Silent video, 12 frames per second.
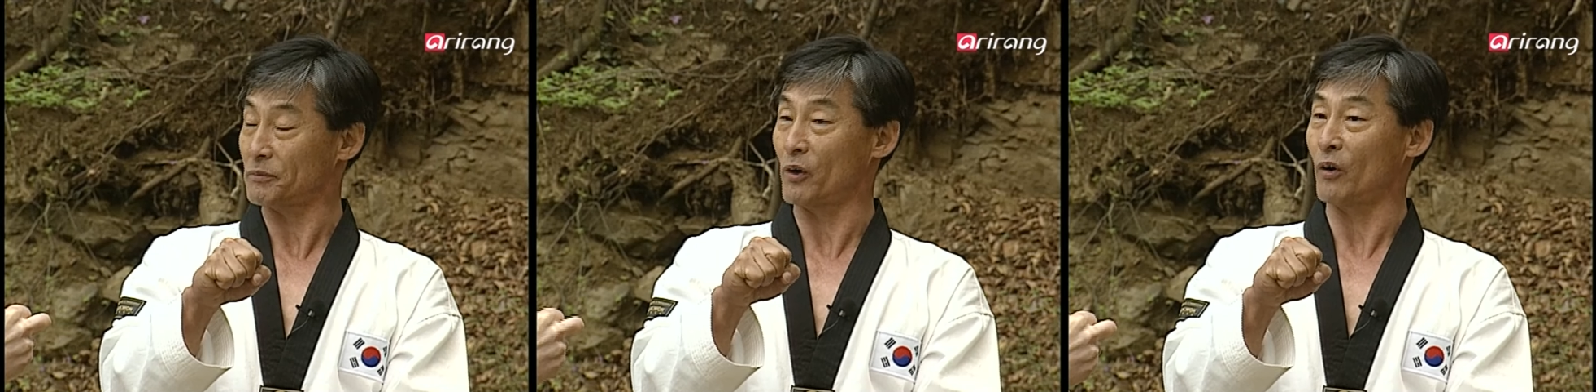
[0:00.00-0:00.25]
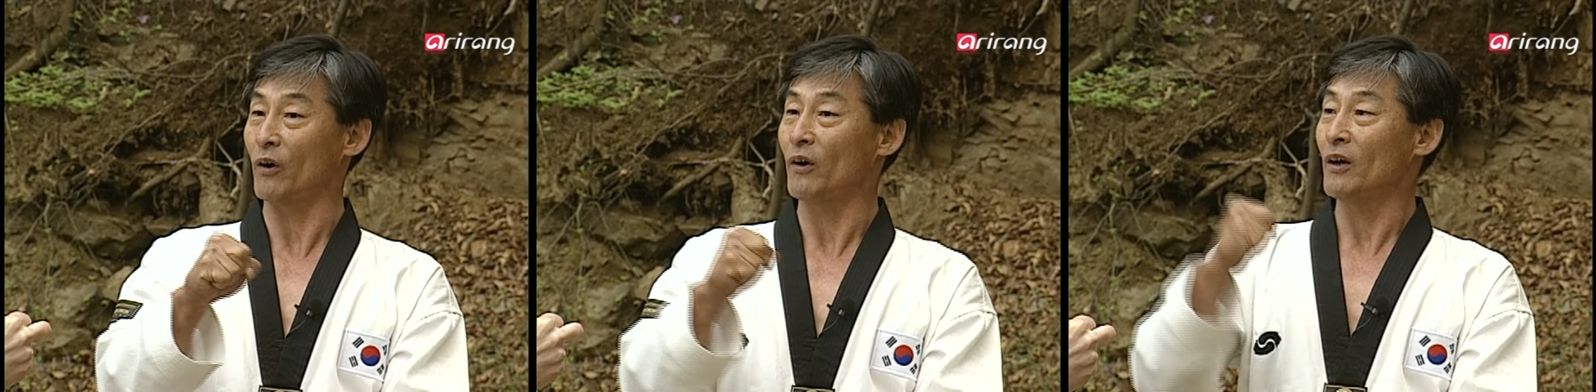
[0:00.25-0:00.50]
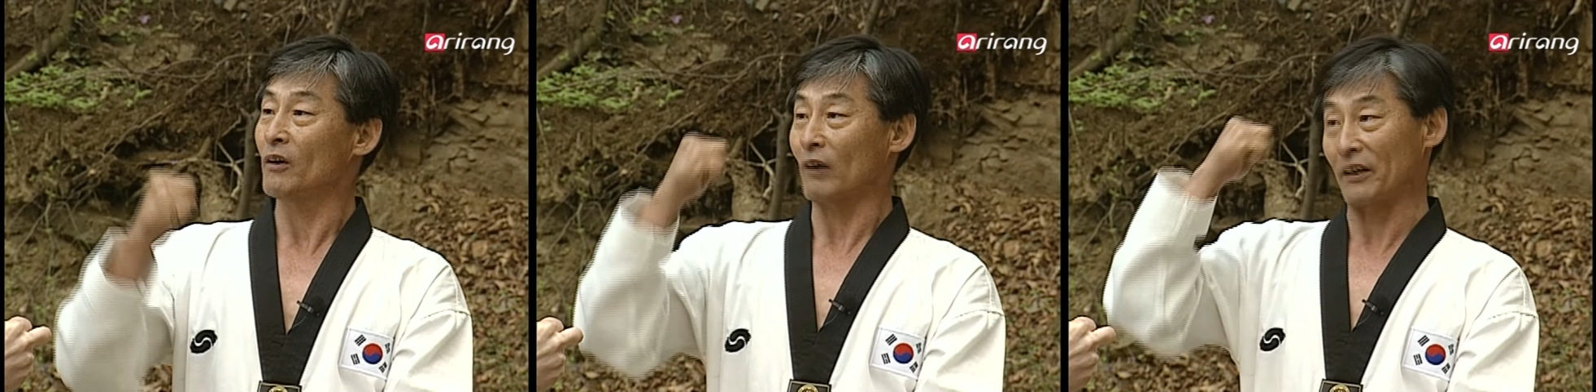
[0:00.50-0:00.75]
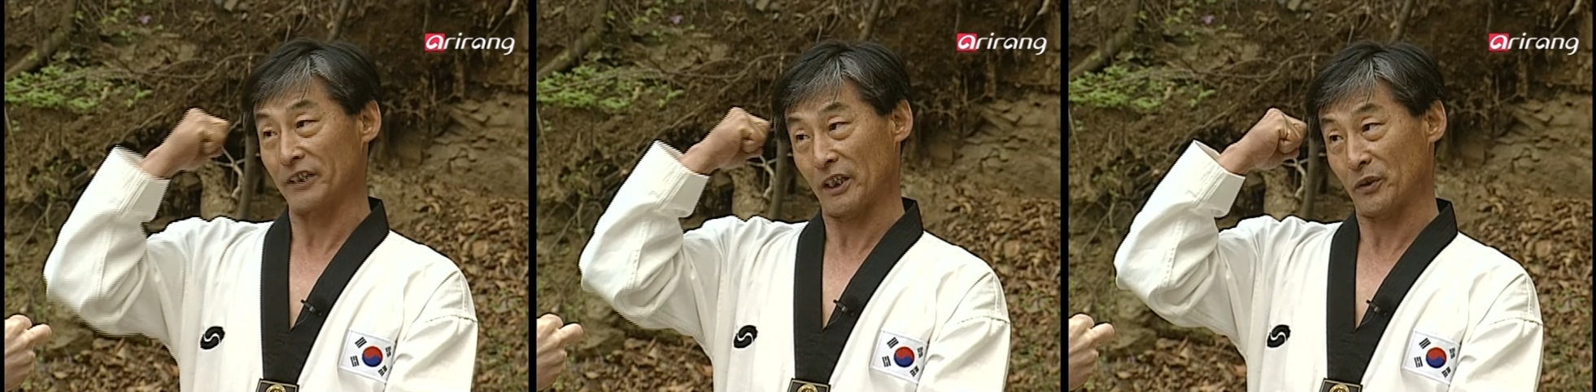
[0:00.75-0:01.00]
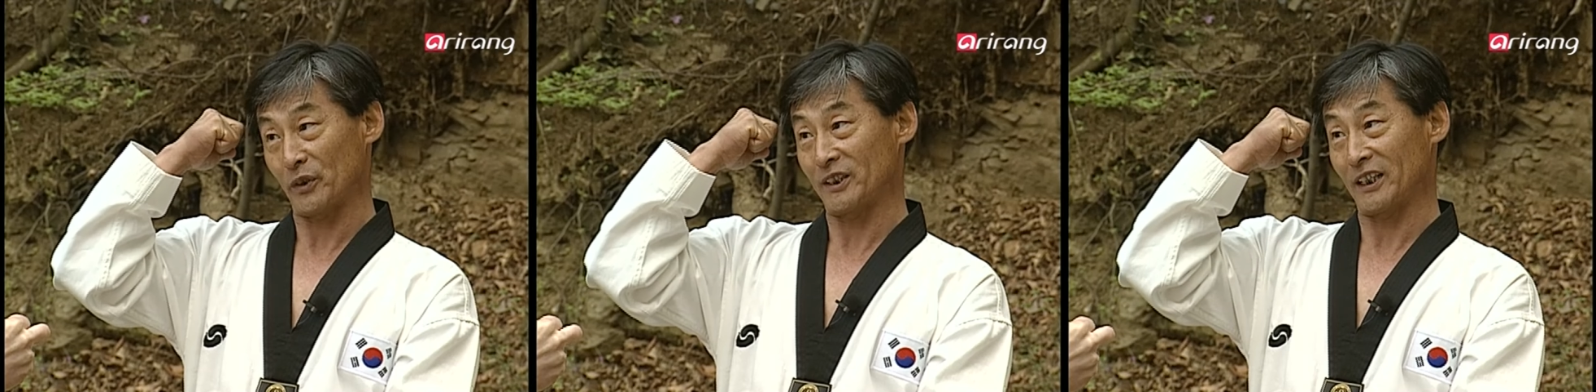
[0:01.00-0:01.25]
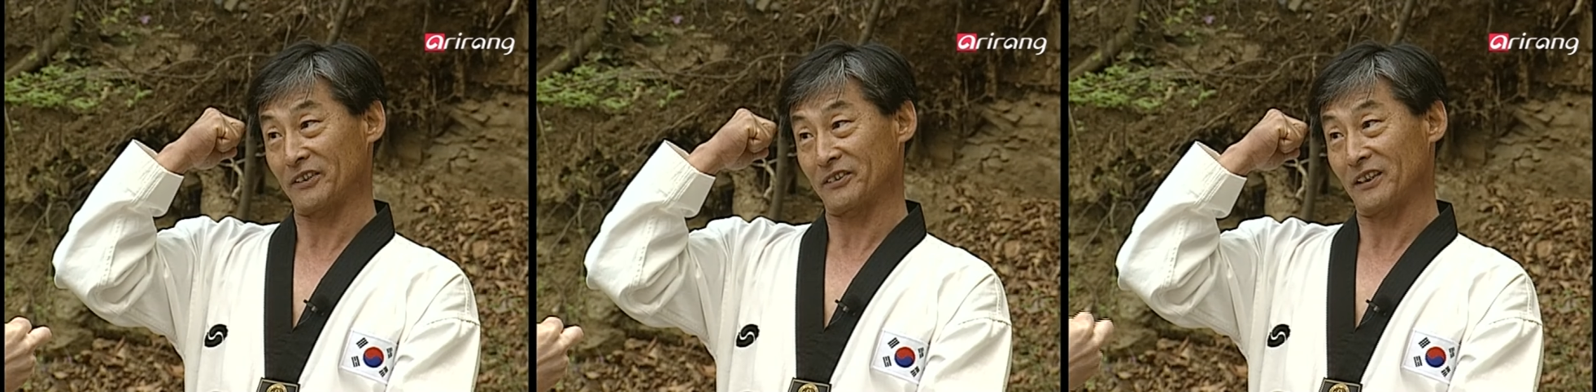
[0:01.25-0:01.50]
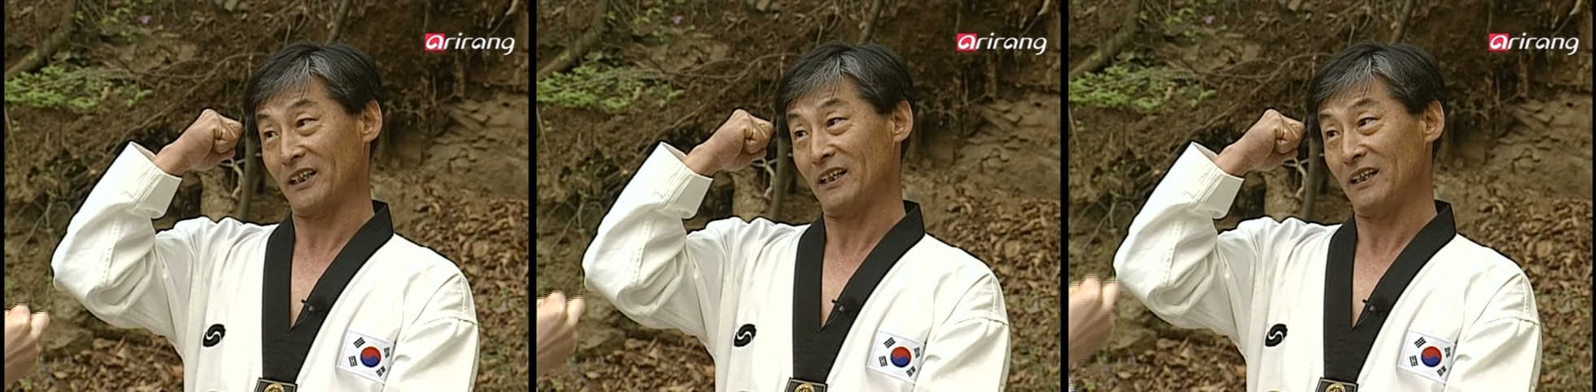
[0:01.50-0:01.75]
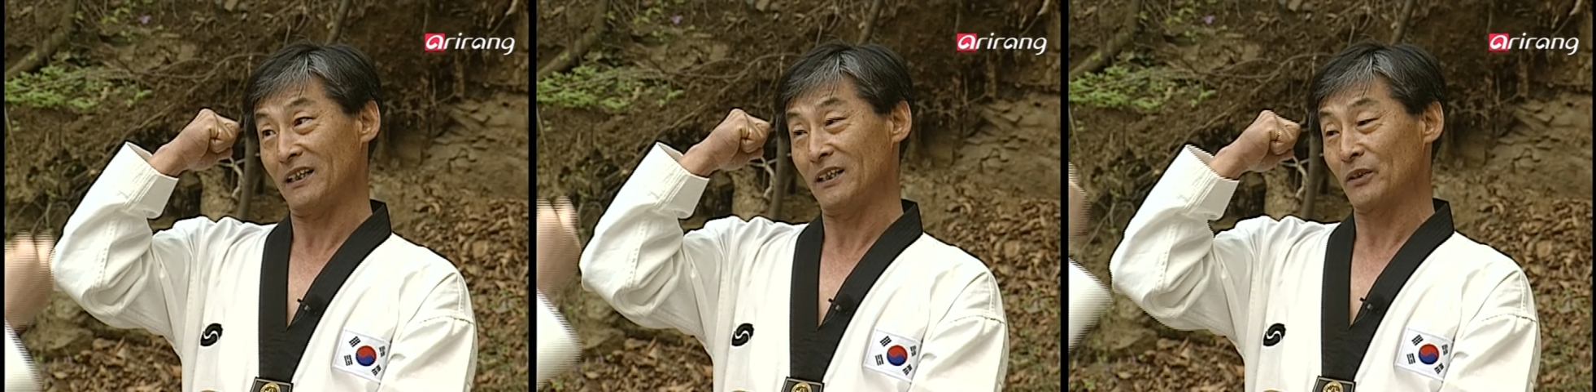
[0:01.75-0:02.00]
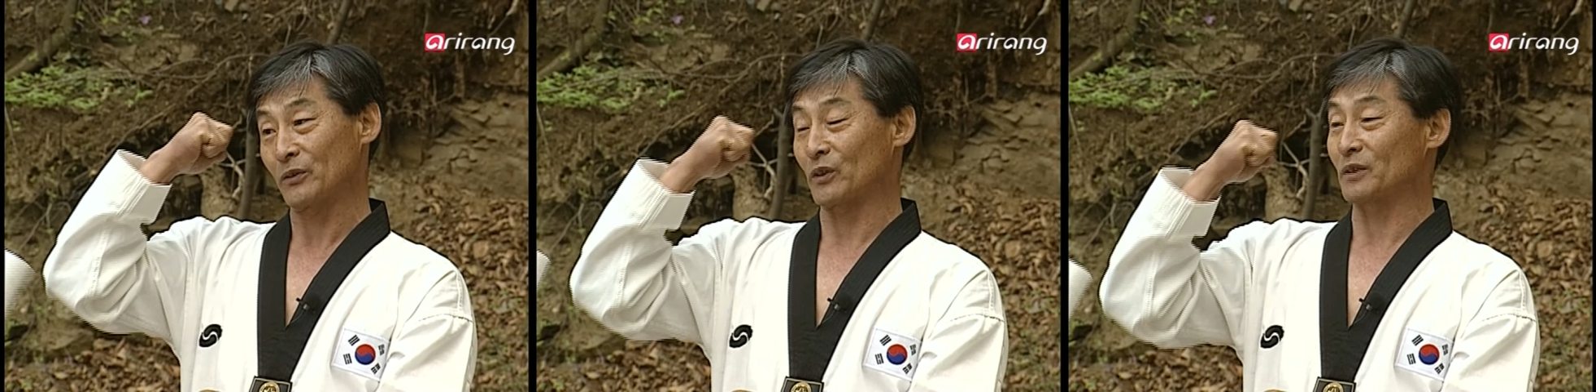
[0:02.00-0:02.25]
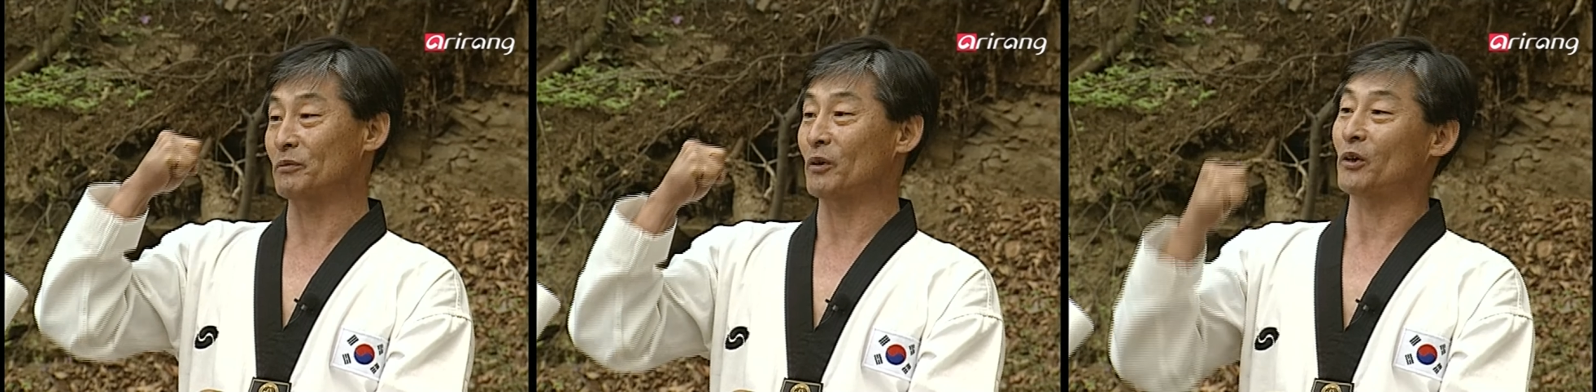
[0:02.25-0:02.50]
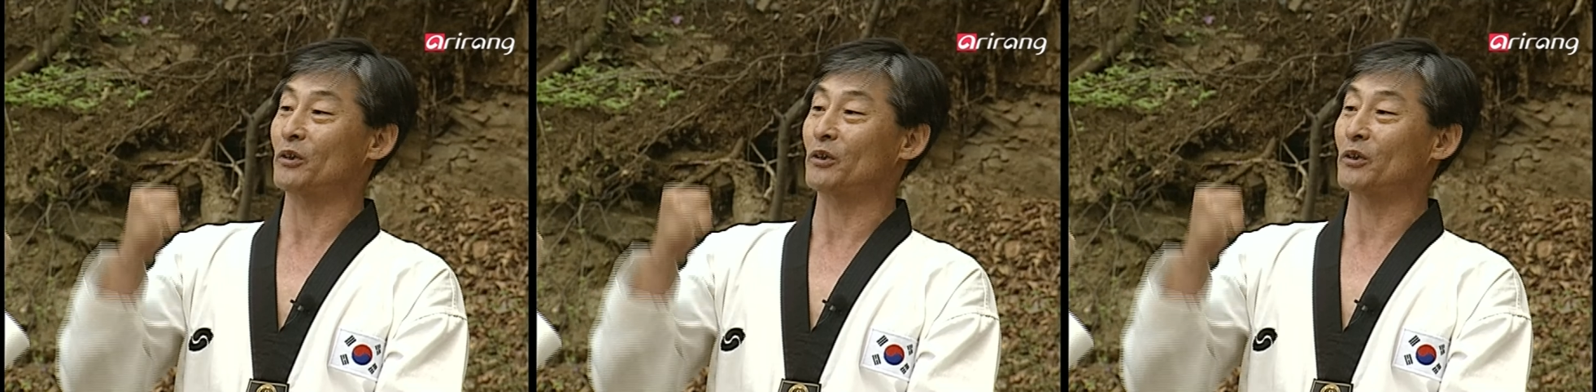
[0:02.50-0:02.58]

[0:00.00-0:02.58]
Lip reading: acts as a gimlet on the targeted areas,